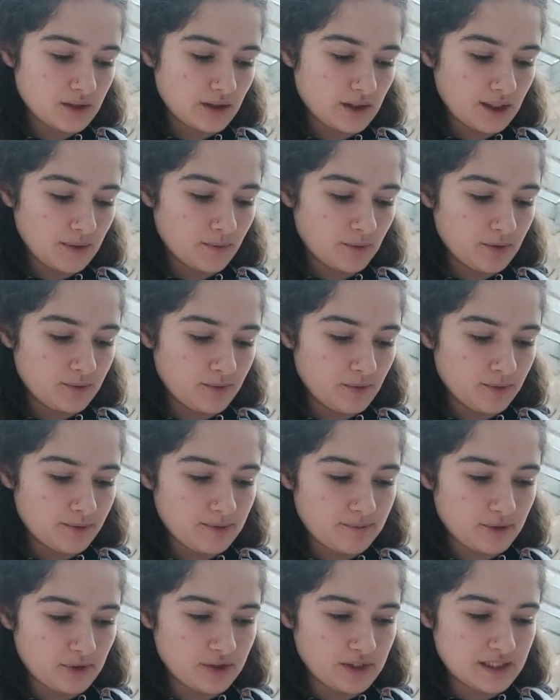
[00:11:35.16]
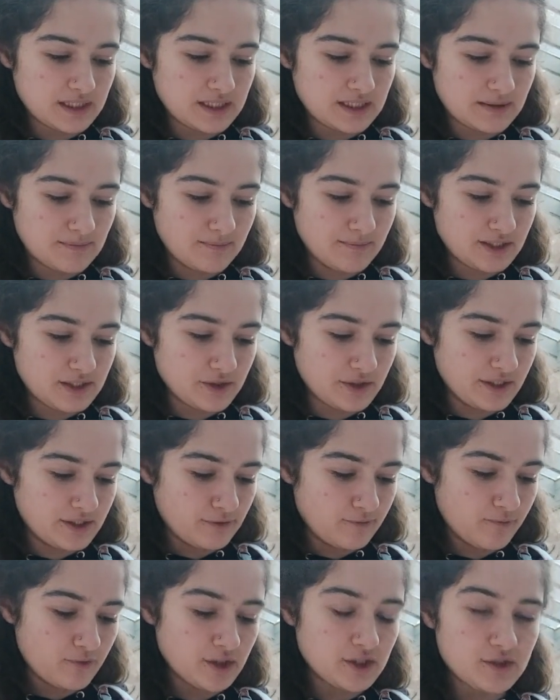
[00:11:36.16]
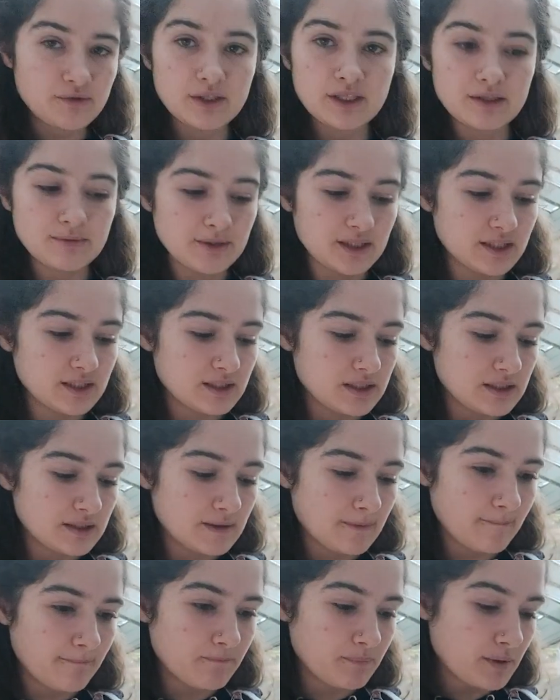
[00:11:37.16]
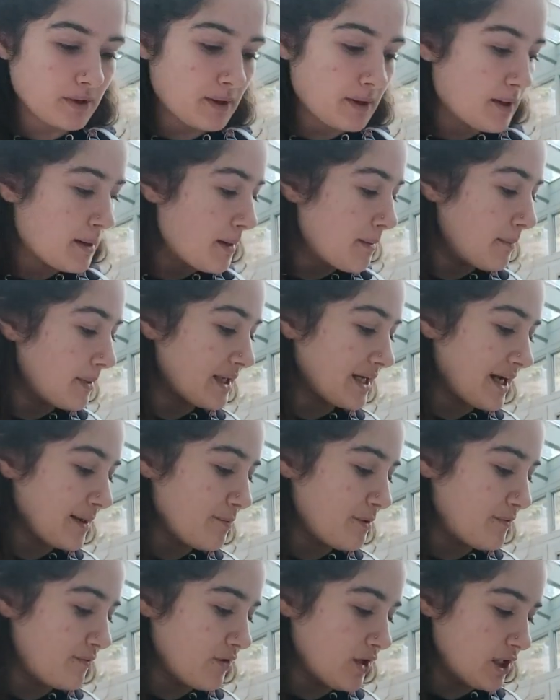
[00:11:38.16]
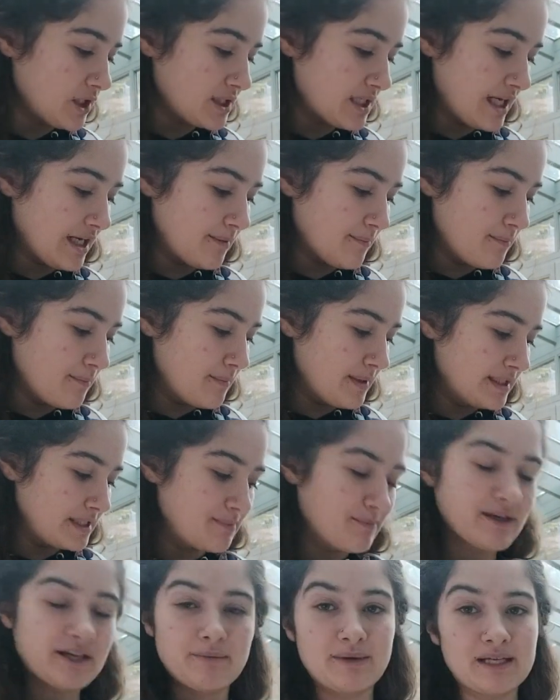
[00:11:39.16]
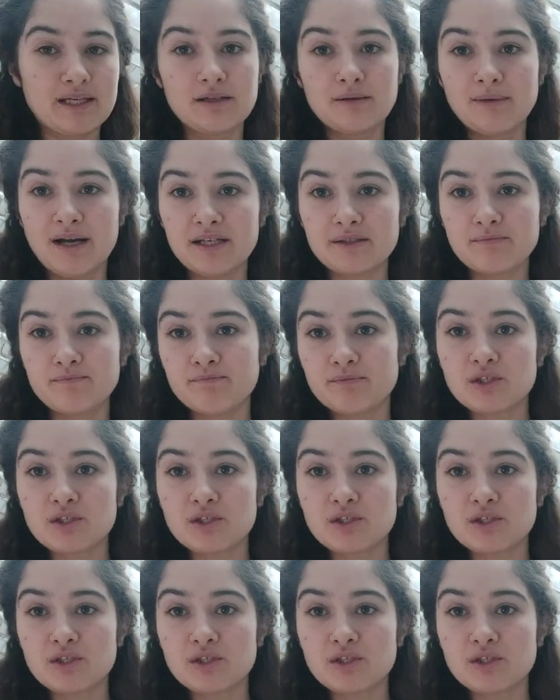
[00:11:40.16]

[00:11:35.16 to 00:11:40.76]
I would normally put this mixture in the fridge for a little bit, but it can't be fucked. It's making me a little mad.